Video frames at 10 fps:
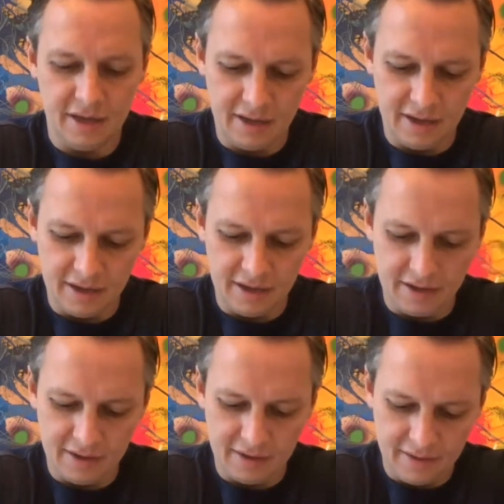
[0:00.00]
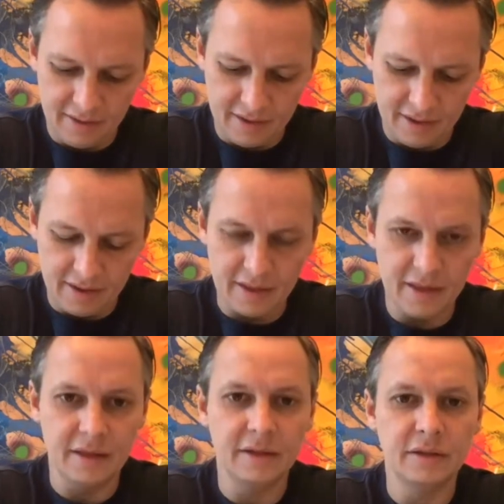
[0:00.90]
Uh, uh,
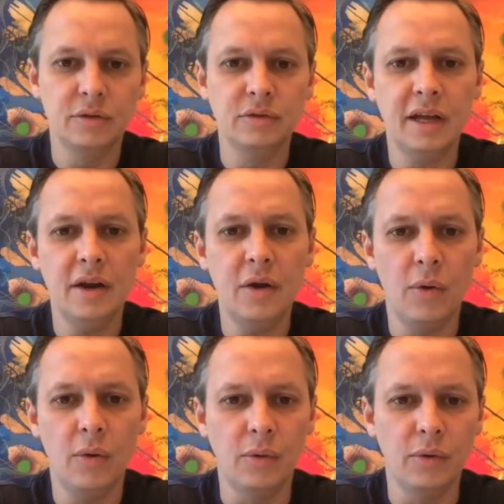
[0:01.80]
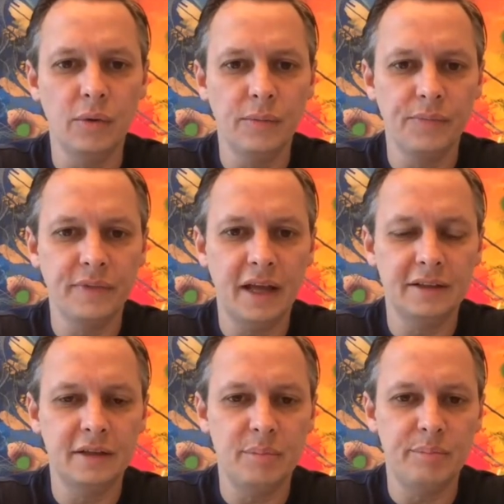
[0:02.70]
do they know that
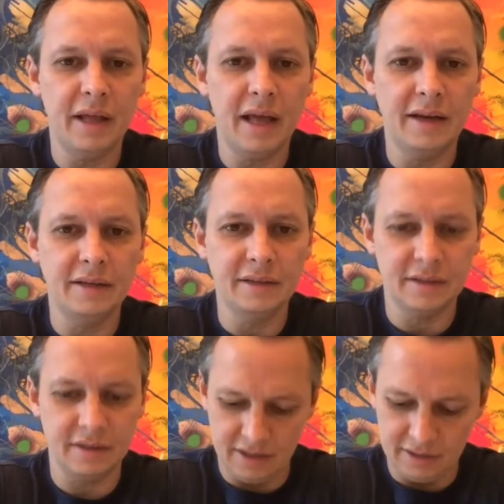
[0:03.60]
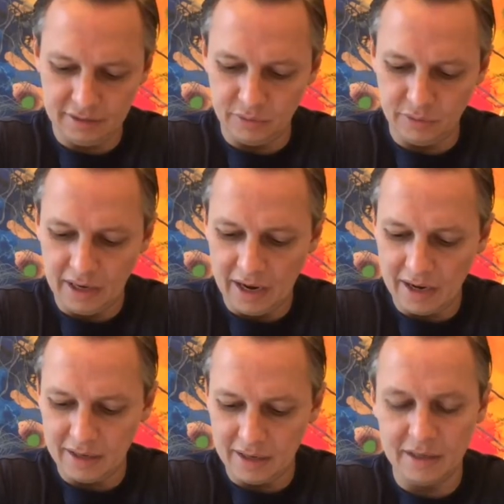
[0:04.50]
the plan and the
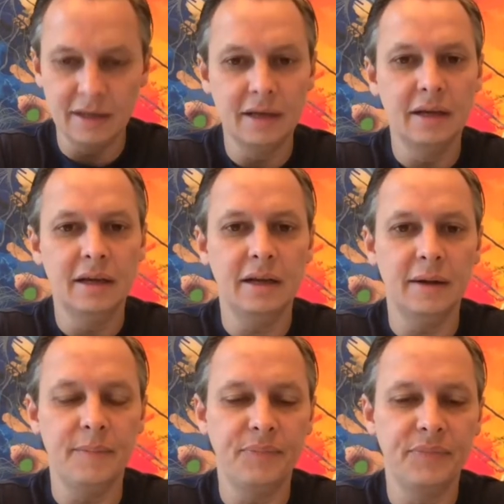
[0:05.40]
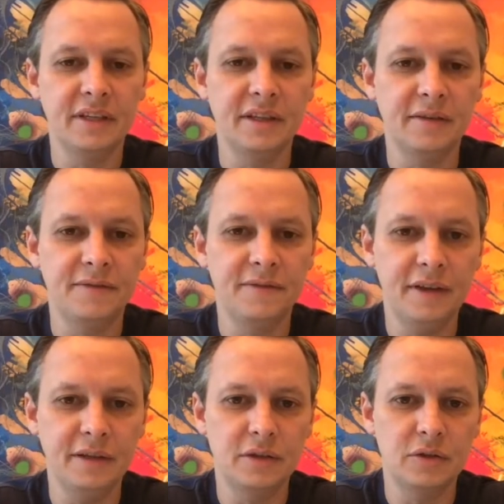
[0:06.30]
reality doesn't
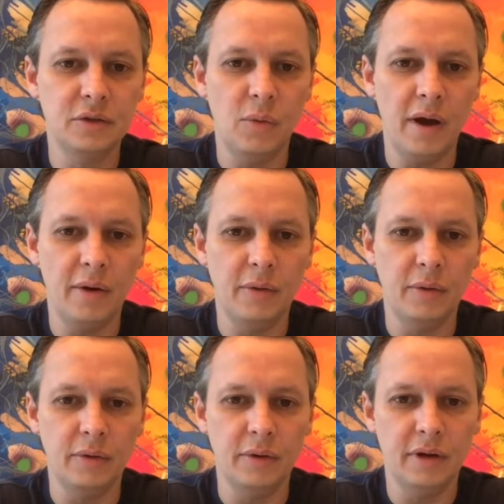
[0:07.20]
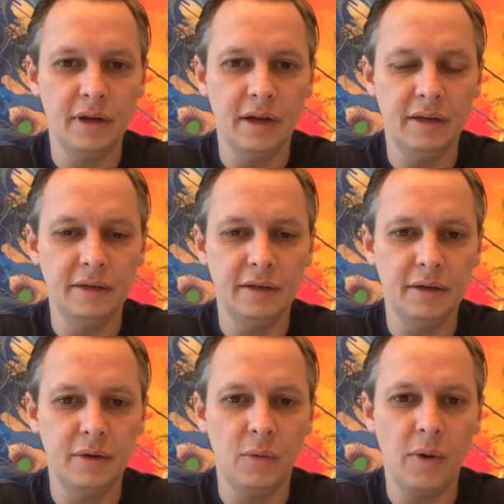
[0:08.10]
fit so well and uh,
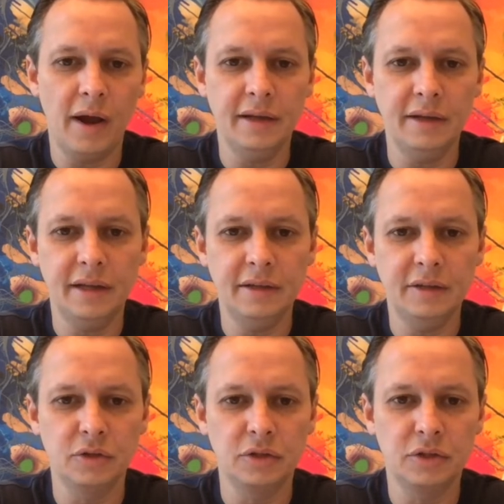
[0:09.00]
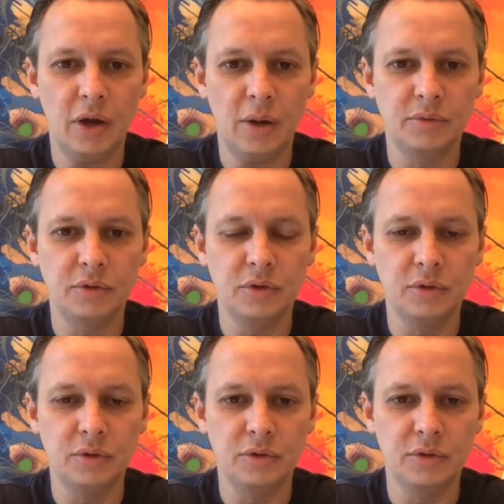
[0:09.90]
why they don't stop to
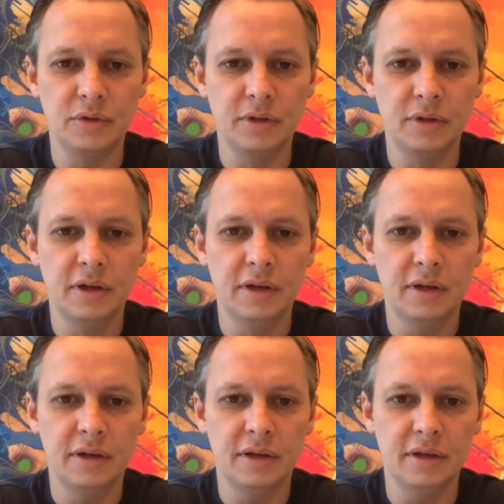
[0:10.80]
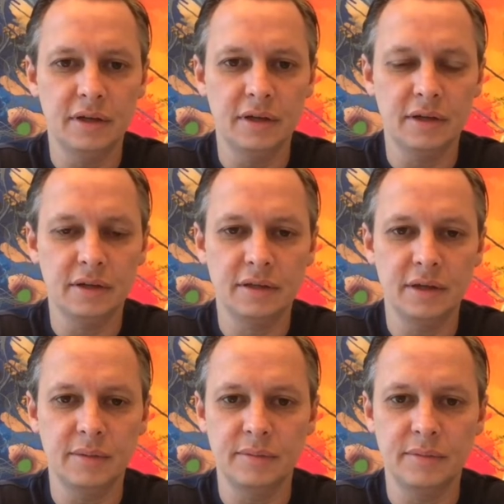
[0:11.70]
use uh,
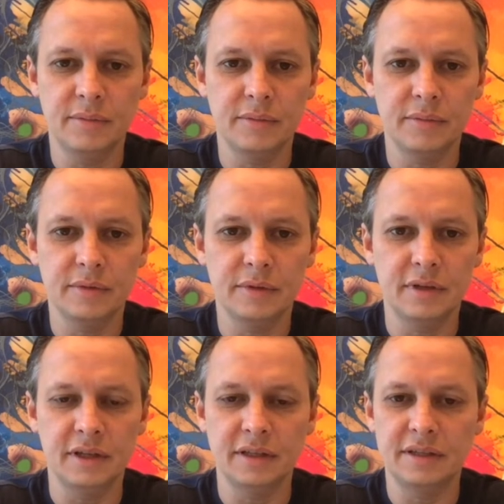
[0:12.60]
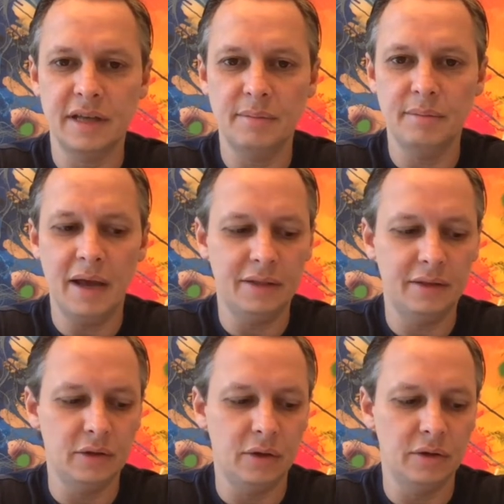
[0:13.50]
some the, the, same
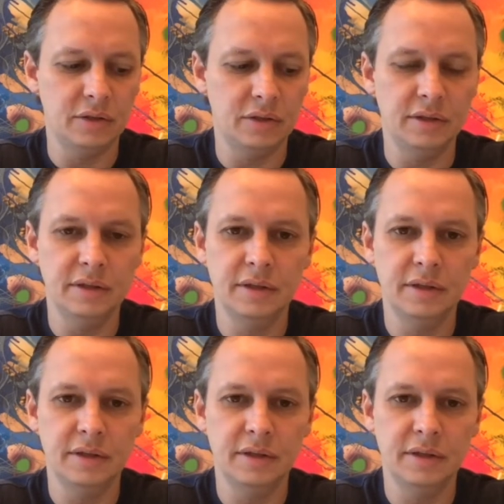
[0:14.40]
methodology